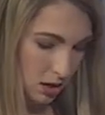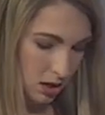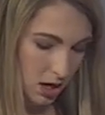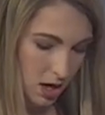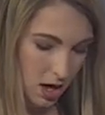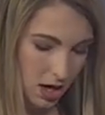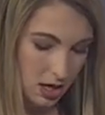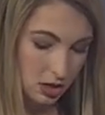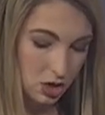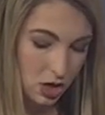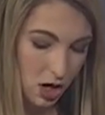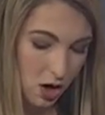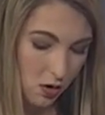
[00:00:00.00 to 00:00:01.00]
Okay, and
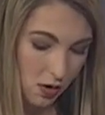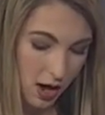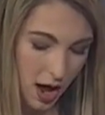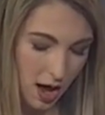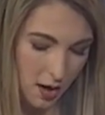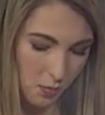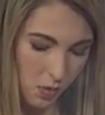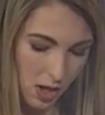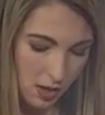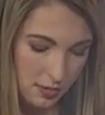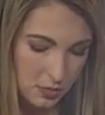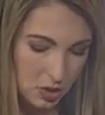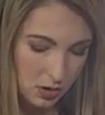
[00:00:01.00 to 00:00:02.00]
Joe, while
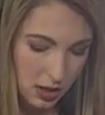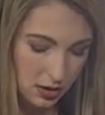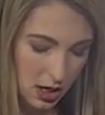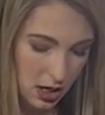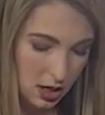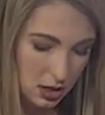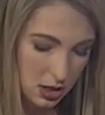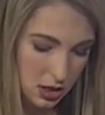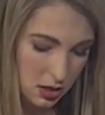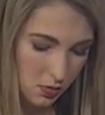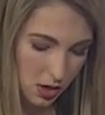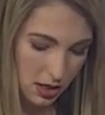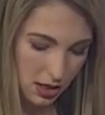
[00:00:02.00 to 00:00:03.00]
I'm doing this, do
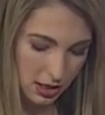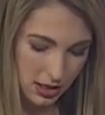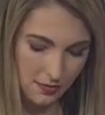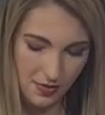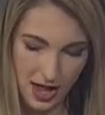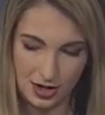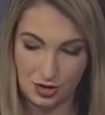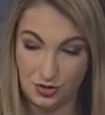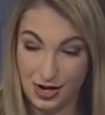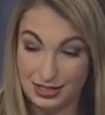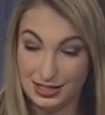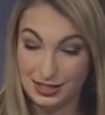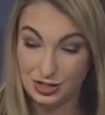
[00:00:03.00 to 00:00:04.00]
you want to give that
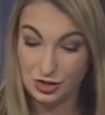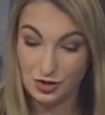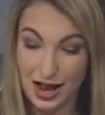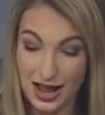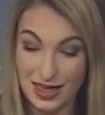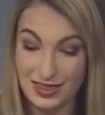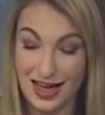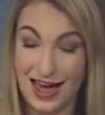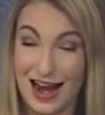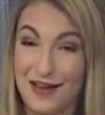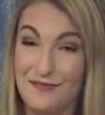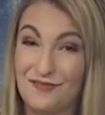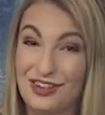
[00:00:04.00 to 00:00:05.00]
dressing a try? That
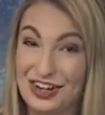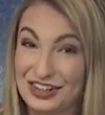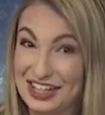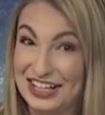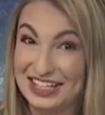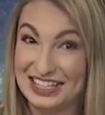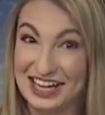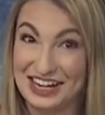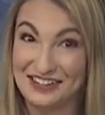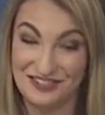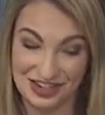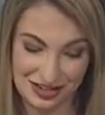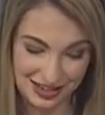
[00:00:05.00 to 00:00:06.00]
I'm very
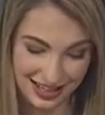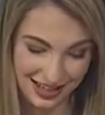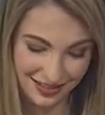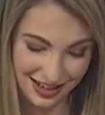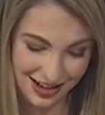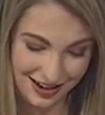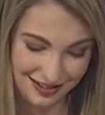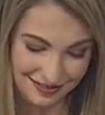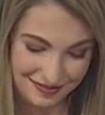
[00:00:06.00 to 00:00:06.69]
excited for you to give it a go.